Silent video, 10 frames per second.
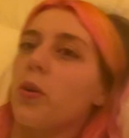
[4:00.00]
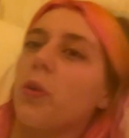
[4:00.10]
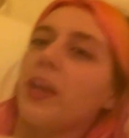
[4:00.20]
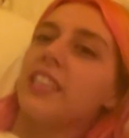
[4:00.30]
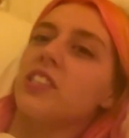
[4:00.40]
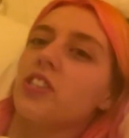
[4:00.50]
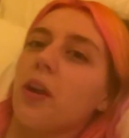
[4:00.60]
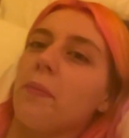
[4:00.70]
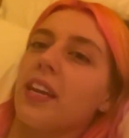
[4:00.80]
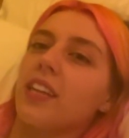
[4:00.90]
Queens,
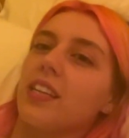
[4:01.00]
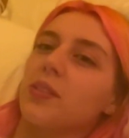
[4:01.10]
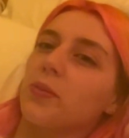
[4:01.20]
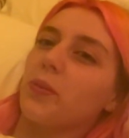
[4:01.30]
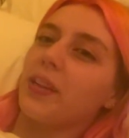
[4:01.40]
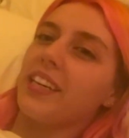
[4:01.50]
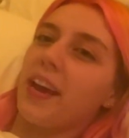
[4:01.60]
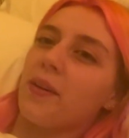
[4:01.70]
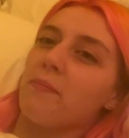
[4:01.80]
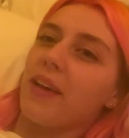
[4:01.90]
don't mind us. We're
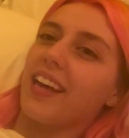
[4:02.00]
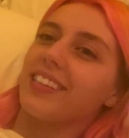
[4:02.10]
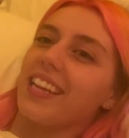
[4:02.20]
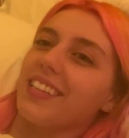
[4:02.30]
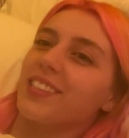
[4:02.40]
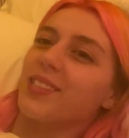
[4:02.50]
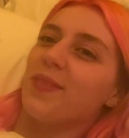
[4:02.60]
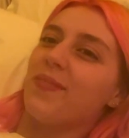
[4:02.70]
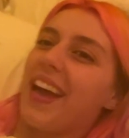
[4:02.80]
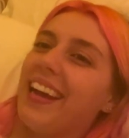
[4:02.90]
now in bed and
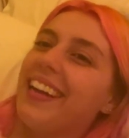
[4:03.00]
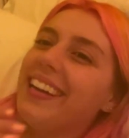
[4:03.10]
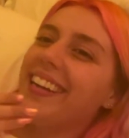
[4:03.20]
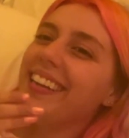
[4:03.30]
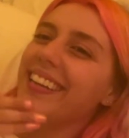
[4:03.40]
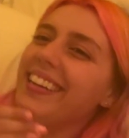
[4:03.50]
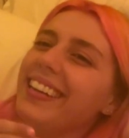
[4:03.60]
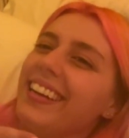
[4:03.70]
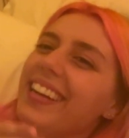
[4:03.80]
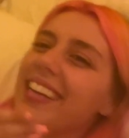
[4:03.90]
Smay
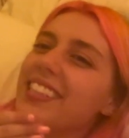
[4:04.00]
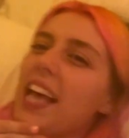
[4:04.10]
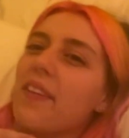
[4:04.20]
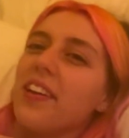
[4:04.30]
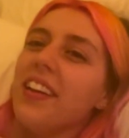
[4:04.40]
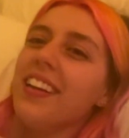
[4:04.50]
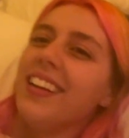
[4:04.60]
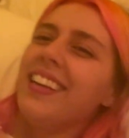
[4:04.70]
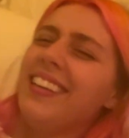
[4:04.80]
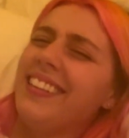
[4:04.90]

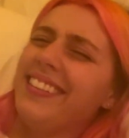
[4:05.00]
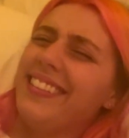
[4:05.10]
is